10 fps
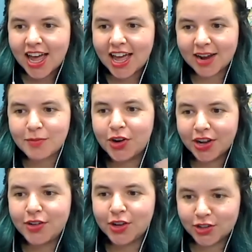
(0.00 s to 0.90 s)
And I'm
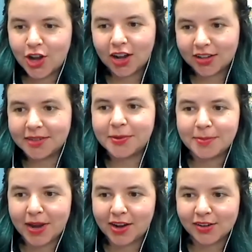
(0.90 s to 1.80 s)
wondering if you can talk a little bit
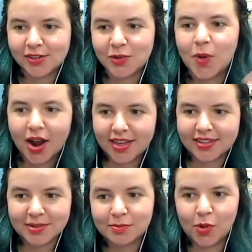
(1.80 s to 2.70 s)
about why
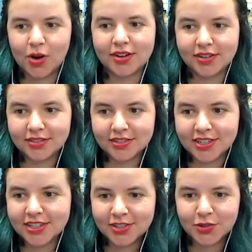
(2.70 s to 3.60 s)
that's important
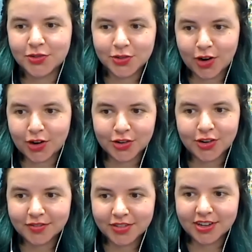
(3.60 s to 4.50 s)
to the sort of structure
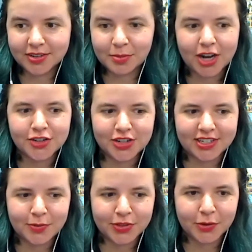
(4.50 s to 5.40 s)
of the project
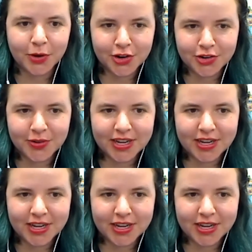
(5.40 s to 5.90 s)
and what the work you're